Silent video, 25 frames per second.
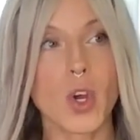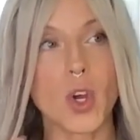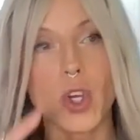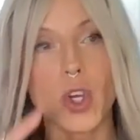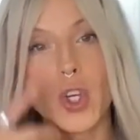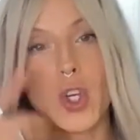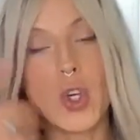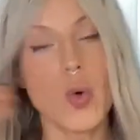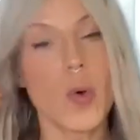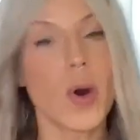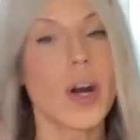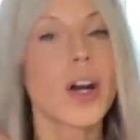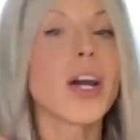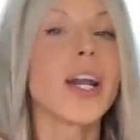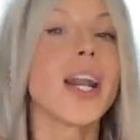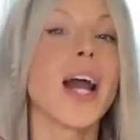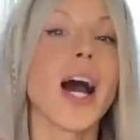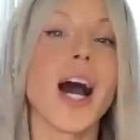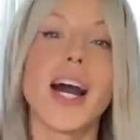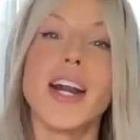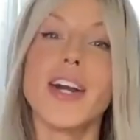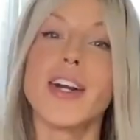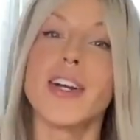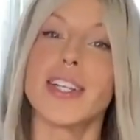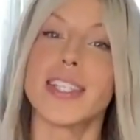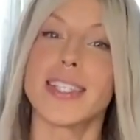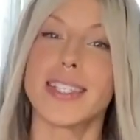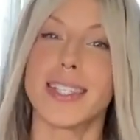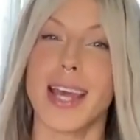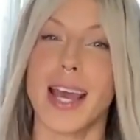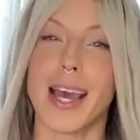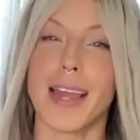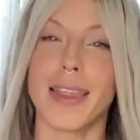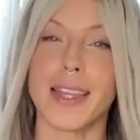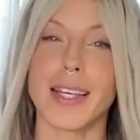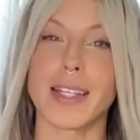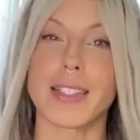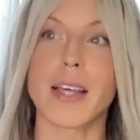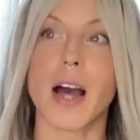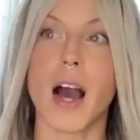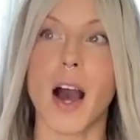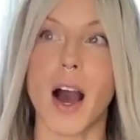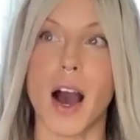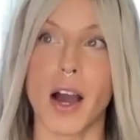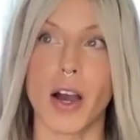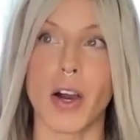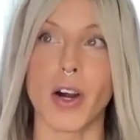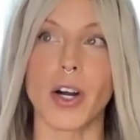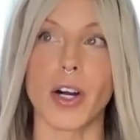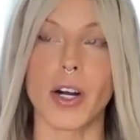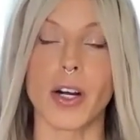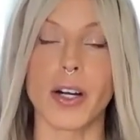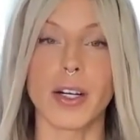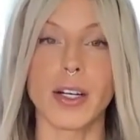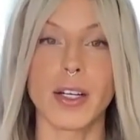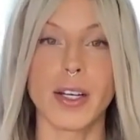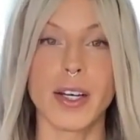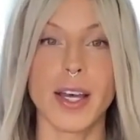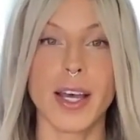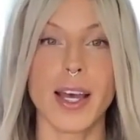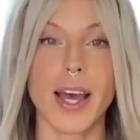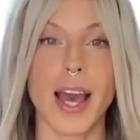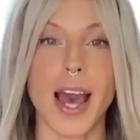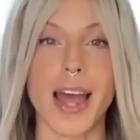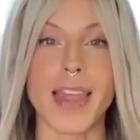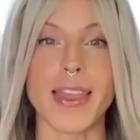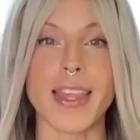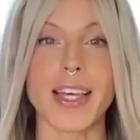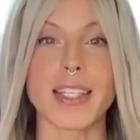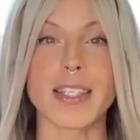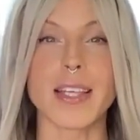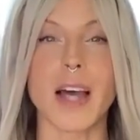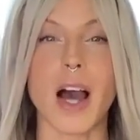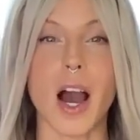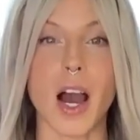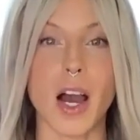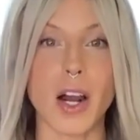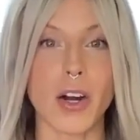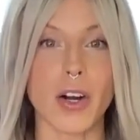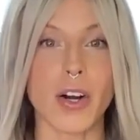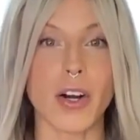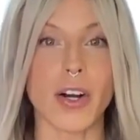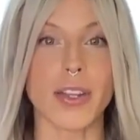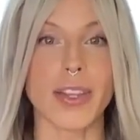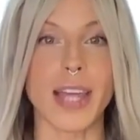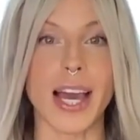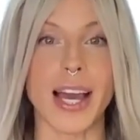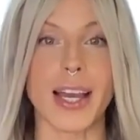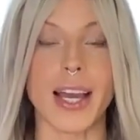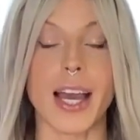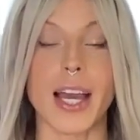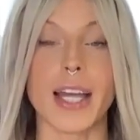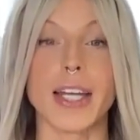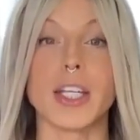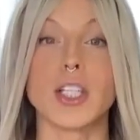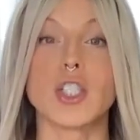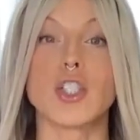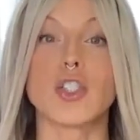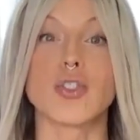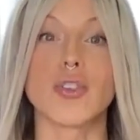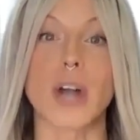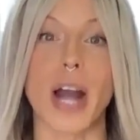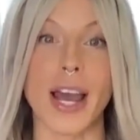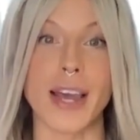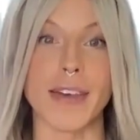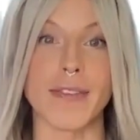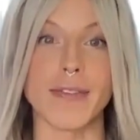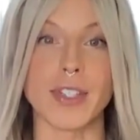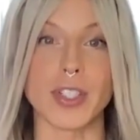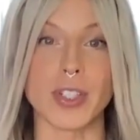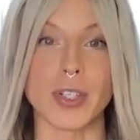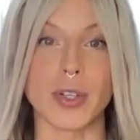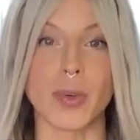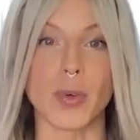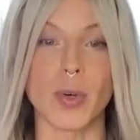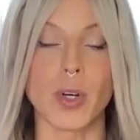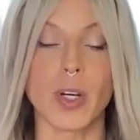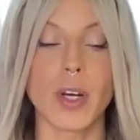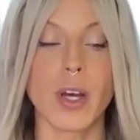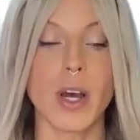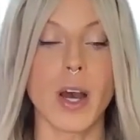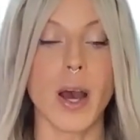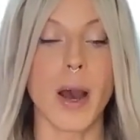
You are going to understand this hunger and this hunger that kind of drives you.